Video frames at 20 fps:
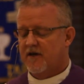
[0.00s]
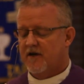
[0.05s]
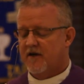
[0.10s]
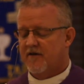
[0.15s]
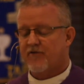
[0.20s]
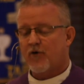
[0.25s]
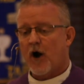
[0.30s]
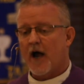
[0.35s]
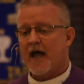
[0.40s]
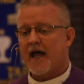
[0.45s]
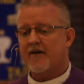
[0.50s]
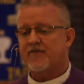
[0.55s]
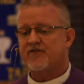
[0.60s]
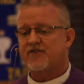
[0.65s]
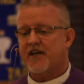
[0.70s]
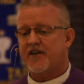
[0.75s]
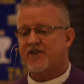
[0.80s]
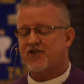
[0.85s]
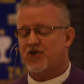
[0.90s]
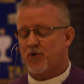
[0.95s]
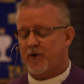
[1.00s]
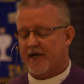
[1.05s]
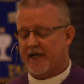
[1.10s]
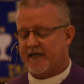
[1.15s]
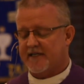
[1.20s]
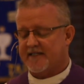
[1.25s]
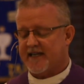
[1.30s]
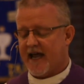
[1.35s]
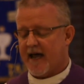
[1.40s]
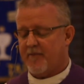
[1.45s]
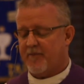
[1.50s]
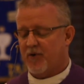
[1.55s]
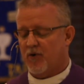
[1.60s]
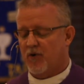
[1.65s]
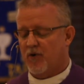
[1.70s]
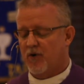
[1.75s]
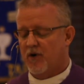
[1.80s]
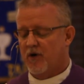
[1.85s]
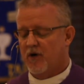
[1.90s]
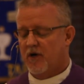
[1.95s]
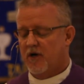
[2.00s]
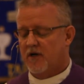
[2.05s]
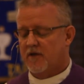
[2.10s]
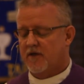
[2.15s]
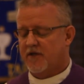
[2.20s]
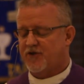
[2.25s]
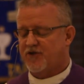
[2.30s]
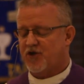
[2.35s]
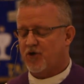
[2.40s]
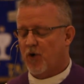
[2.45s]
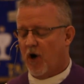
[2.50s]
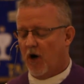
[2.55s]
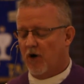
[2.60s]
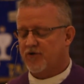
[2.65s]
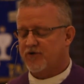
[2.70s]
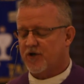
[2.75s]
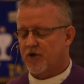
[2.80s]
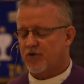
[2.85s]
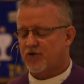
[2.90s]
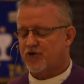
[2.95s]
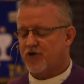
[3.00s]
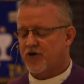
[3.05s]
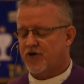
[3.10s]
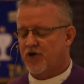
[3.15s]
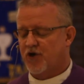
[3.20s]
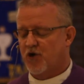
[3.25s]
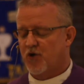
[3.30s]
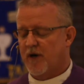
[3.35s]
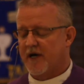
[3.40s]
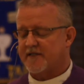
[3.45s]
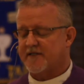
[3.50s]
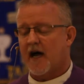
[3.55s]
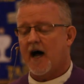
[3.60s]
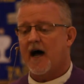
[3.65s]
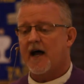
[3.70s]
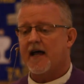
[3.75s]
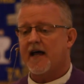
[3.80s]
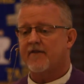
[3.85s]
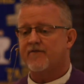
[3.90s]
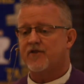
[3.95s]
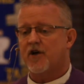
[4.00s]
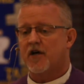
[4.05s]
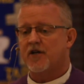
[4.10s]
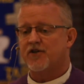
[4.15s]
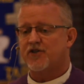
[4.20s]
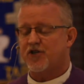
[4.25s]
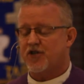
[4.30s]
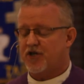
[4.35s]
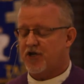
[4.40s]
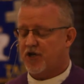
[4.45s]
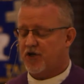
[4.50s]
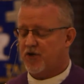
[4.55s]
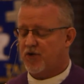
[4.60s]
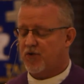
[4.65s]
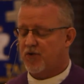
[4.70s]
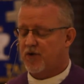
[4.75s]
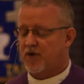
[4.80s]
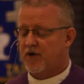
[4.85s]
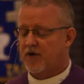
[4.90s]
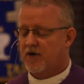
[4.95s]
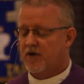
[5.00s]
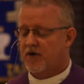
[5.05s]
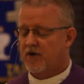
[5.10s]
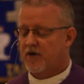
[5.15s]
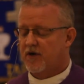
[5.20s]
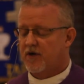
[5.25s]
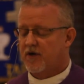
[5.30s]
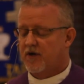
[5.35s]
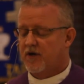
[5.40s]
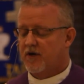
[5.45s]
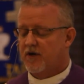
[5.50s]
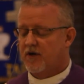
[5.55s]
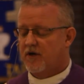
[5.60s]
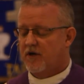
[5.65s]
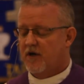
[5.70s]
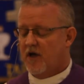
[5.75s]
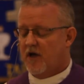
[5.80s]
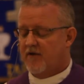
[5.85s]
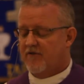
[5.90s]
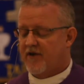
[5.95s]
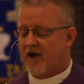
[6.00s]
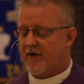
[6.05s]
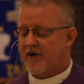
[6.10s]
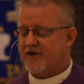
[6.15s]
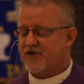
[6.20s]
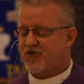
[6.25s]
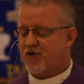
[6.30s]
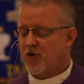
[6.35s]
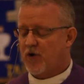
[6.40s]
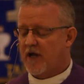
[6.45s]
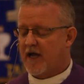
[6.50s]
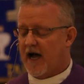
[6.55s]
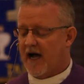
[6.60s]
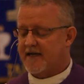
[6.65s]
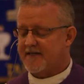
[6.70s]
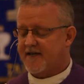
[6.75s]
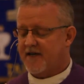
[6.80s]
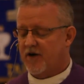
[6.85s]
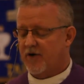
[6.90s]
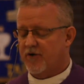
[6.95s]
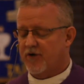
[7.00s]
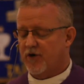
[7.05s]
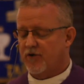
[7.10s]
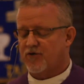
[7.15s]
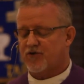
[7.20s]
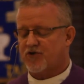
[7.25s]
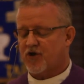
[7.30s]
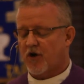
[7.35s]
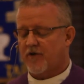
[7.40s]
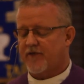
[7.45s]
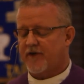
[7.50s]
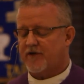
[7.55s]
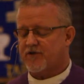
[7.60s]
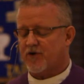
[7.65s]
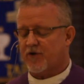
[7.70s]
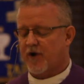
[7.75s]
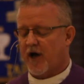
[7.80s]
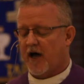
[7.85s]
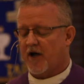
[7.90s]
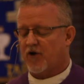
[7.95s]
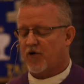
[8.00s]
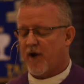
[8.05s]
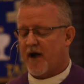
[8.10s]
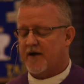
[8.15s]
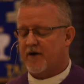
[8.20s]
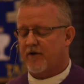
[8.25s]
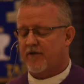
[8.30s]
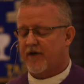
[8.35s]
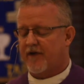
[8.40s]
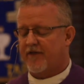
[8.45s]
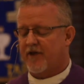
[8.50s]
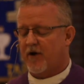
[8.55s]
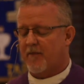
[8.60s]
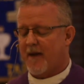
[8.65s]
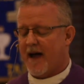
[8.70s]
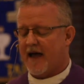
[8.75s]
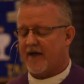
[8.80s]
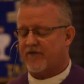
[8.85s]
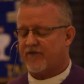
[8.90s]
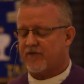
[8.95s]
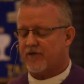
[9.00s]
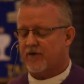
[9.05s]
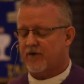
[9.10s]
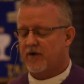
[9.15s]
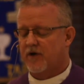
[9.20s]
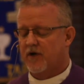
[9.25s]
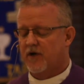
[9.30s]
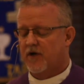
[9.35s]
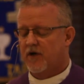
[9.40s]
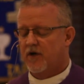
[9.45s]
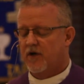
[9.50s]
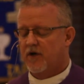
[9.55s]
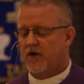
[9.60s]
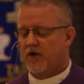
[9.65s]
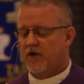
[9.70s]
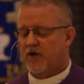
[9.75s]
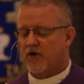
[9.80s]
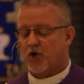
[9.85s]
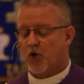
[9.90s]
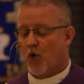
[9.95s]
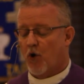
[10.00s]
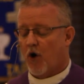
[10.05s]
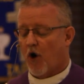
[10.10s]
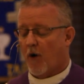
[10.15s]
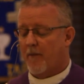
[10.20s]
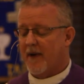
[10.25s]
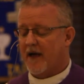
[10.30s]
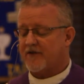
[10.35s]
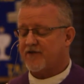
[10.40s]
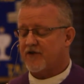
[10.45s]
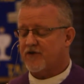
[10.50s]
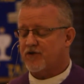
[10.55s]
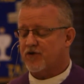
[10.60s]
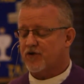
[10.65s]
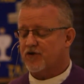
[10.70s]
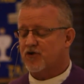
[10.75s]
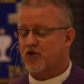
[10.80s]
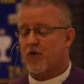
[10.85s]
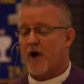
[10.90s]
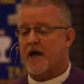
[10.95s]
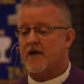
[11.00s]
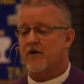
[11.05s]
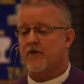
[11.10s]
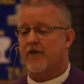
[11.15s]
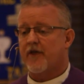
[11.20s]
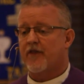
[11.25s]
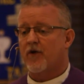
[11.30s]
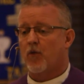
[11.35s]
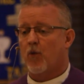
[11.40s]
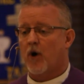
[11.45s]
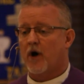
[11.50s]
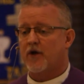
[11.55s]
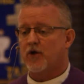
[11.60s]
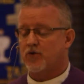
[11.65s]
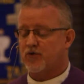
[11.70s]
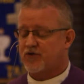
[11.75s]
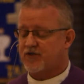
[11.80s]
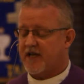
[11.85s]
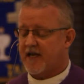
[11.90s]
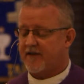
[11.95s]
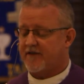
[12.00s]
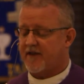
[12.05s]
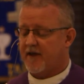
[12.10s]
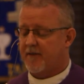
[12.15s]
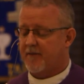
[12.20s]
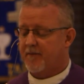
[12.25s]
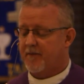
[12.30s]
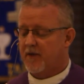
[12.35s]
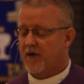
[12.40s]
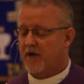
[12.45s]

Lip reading: For I have set you an example, that you also should do as I have done to you. Very truly I tell you, servants are not greater than their master, nor are messengers greater than the one who sent them.